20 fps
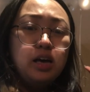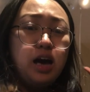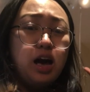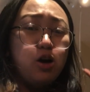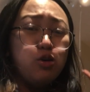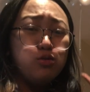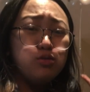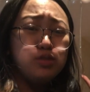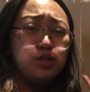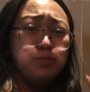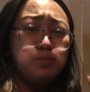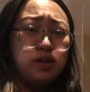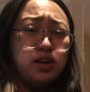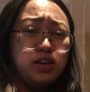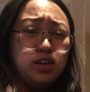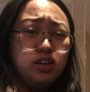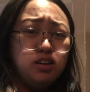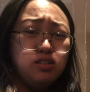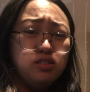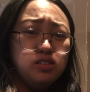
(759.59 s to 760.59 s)
I was
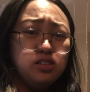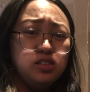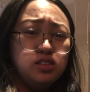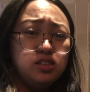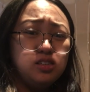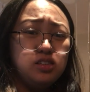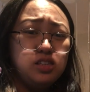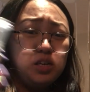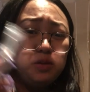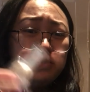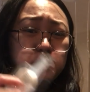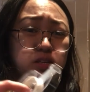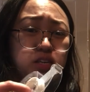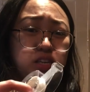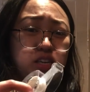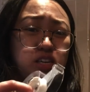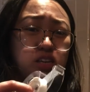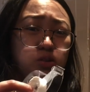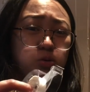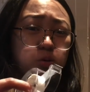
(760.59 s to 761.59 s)
planning on stapling
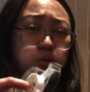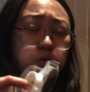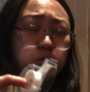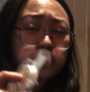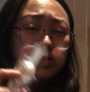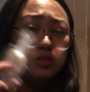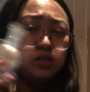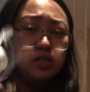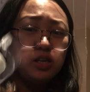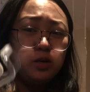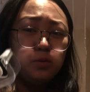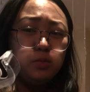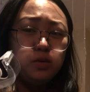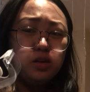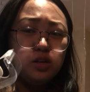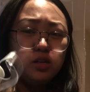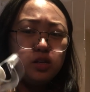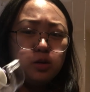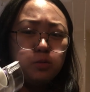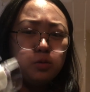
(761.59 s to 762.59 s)
it or taping
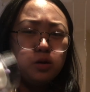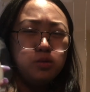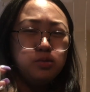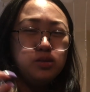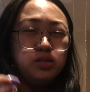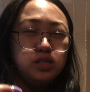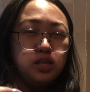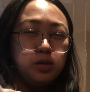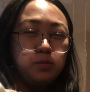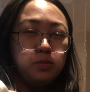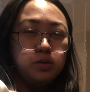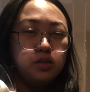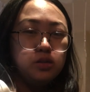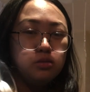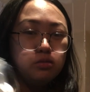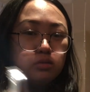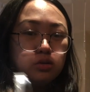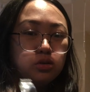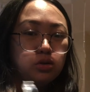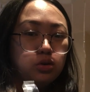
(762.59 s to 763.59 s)
it. I'll probably tape it
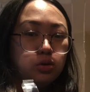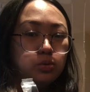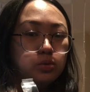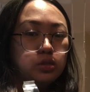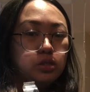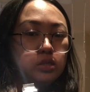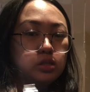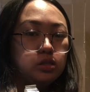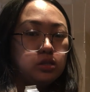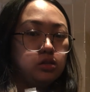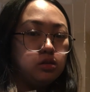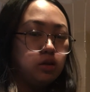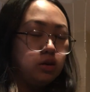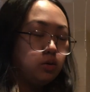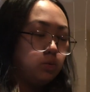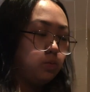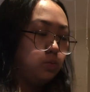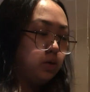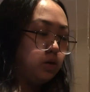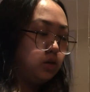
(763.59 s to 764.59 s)
so you know it's like
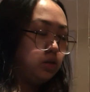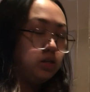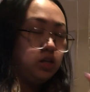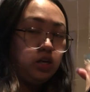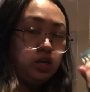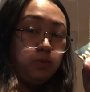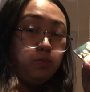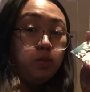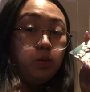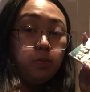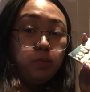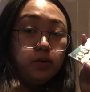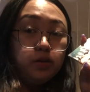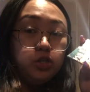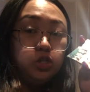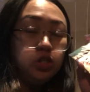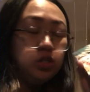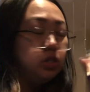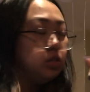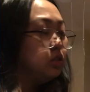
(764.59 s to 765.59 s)
we could keep the
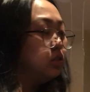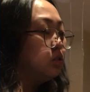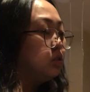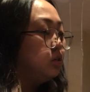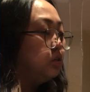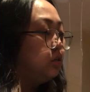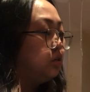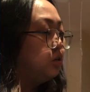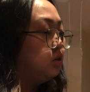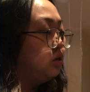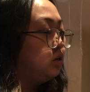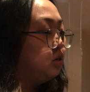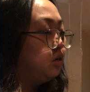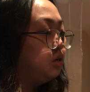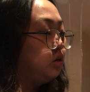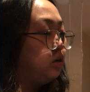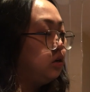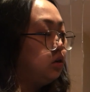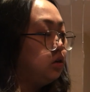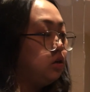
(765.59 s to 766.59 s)
pictures.
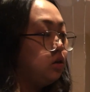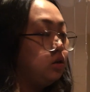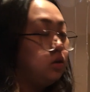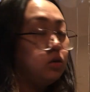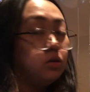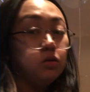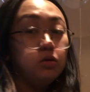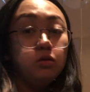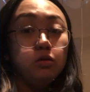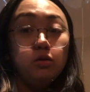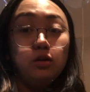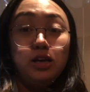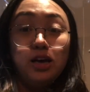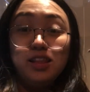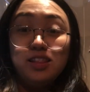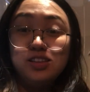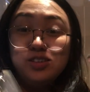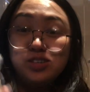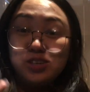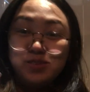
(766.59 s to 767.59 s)
So yeah,
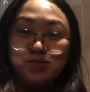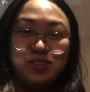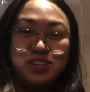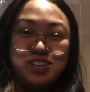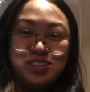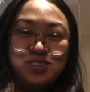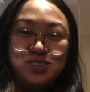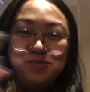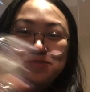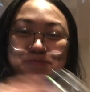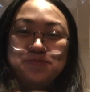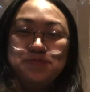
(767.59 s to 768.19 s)
that's what I'm gonna do.